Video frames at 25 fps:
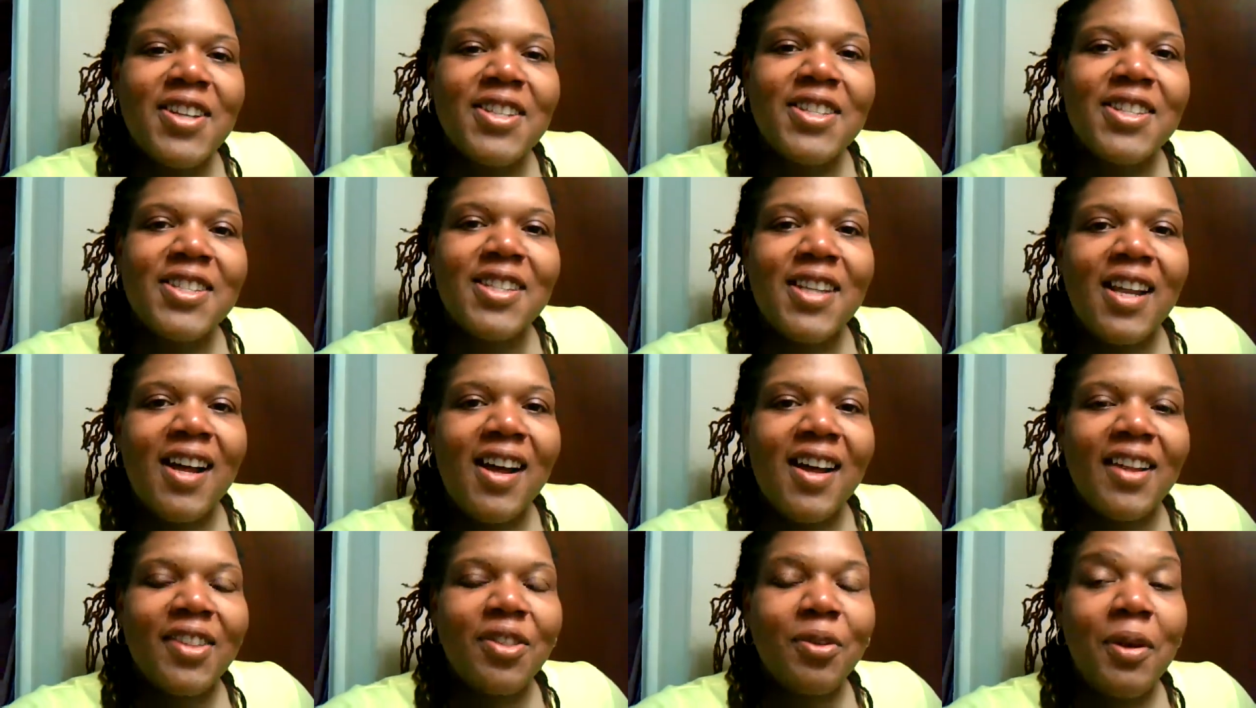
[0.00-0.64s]

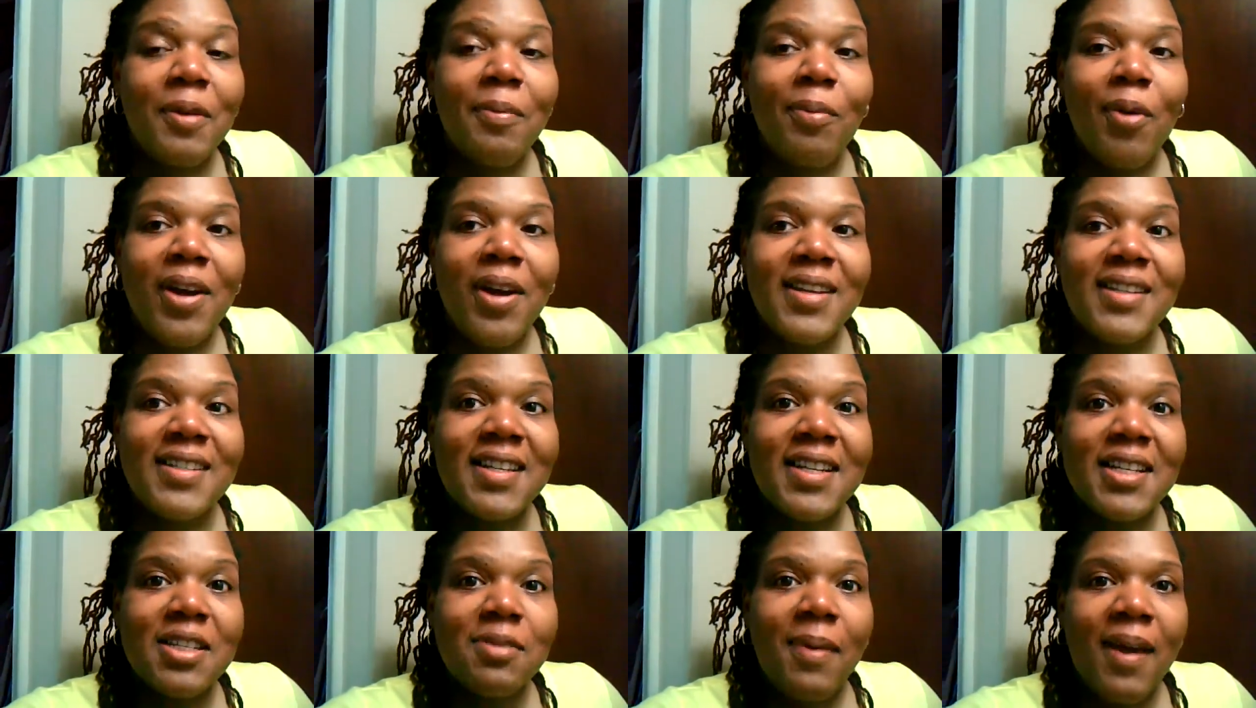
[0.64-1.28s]

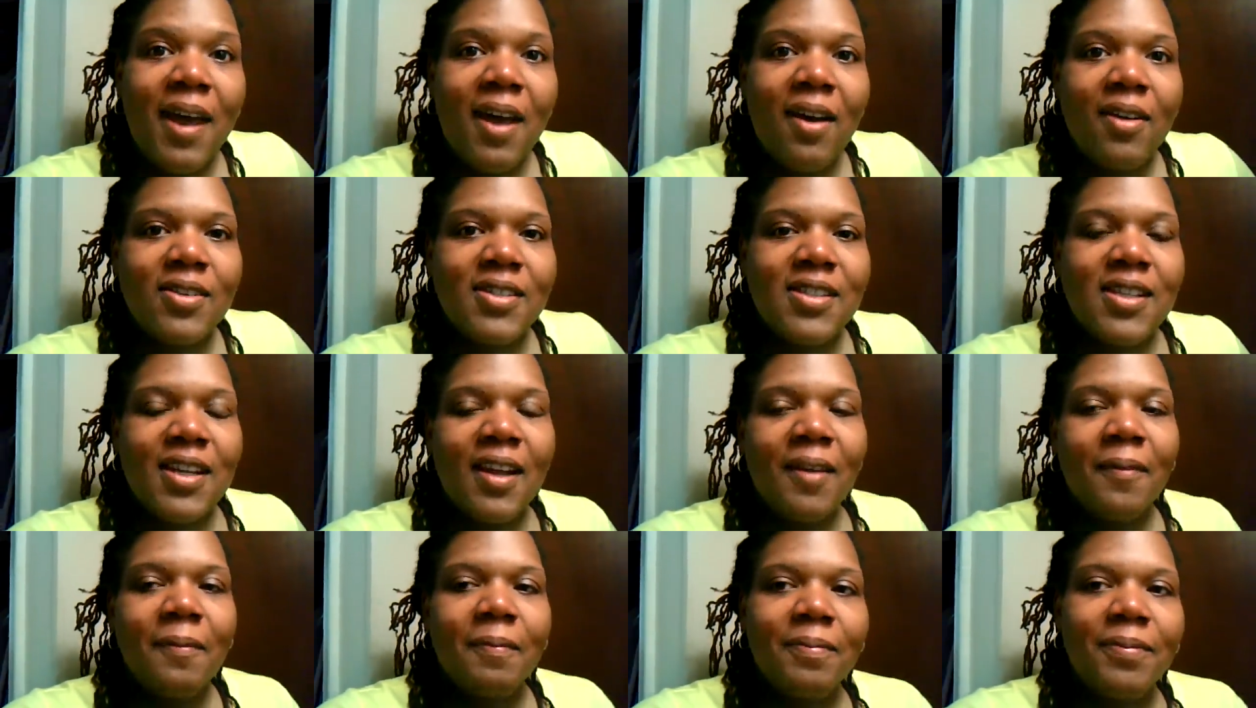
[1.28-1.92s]
3.6 pounds.
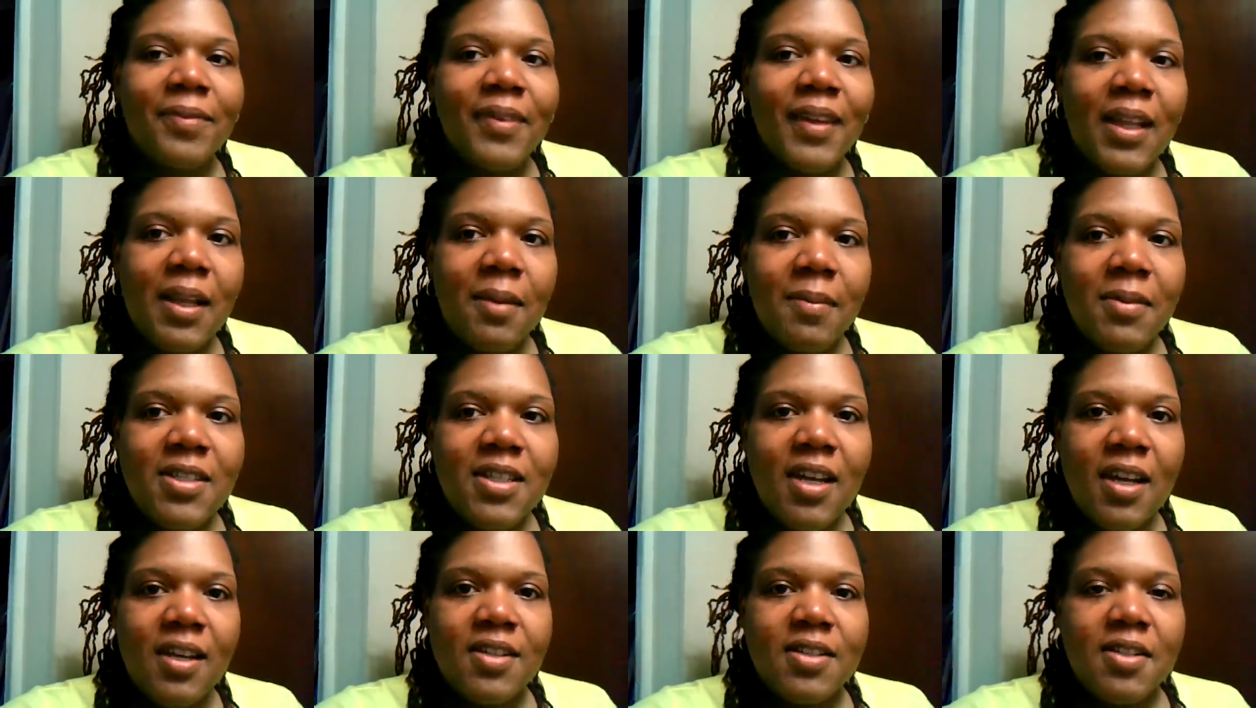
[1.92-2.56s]
Let me
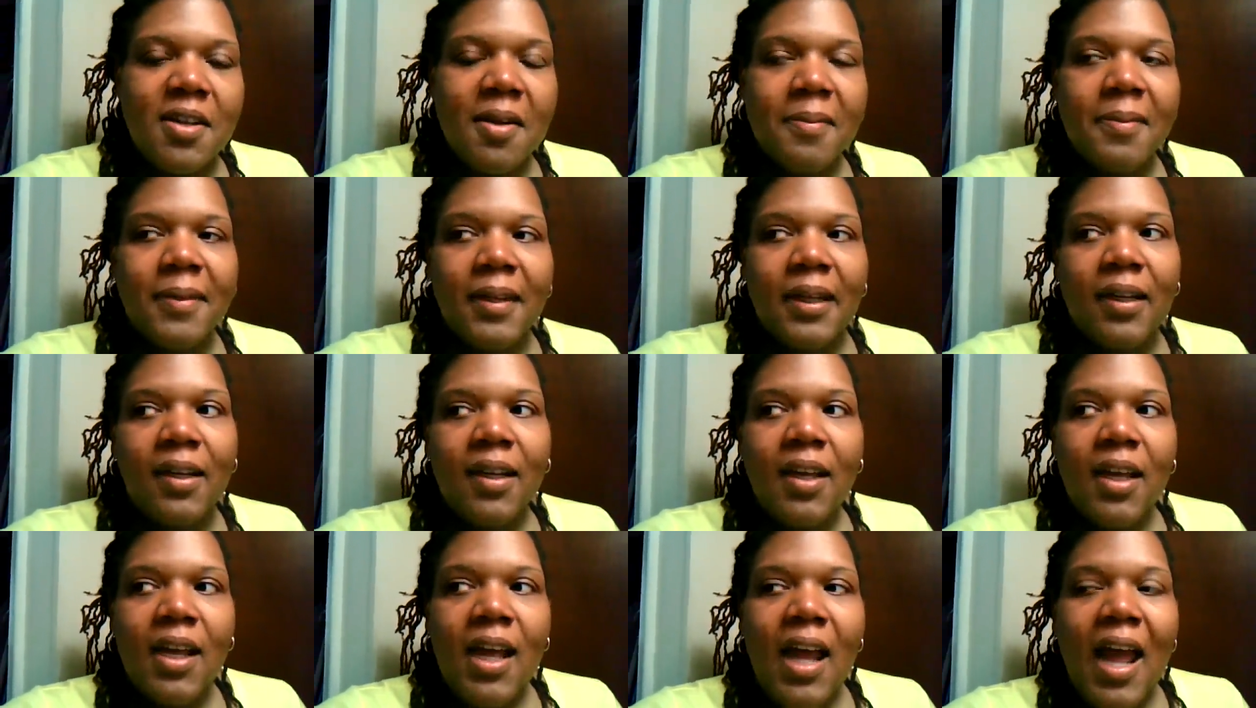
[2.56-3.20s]
tell you something.
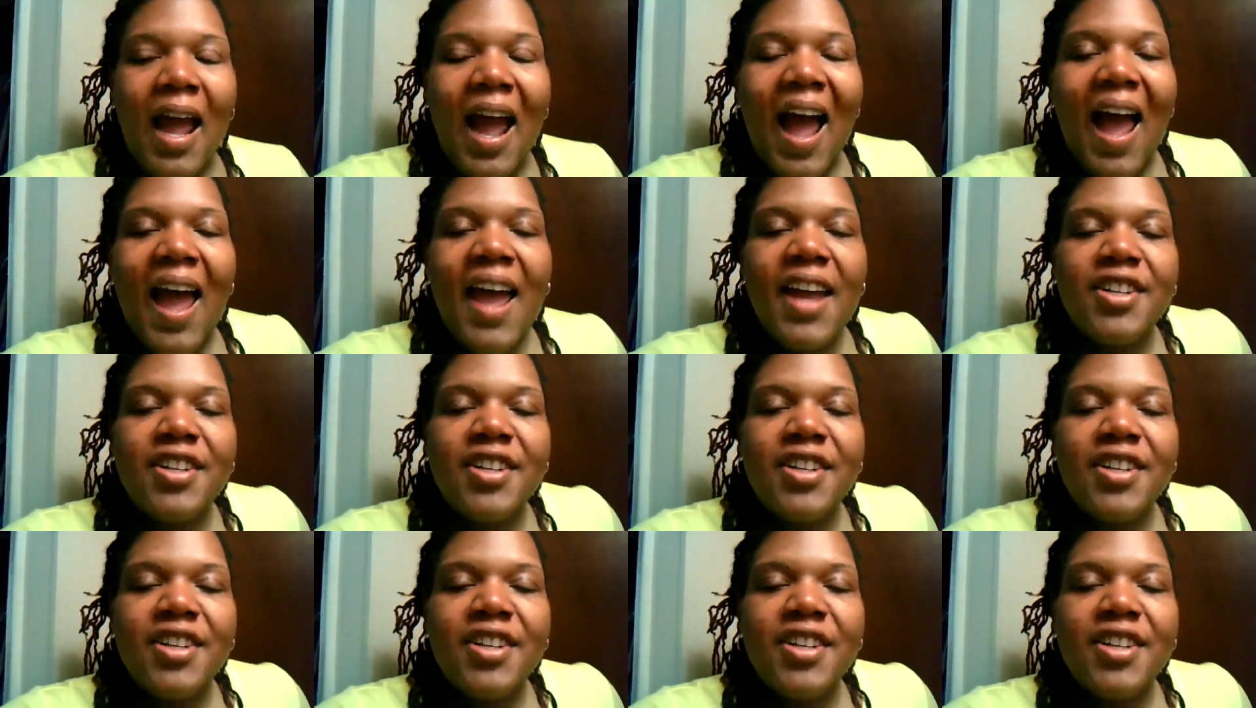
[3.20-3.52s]
I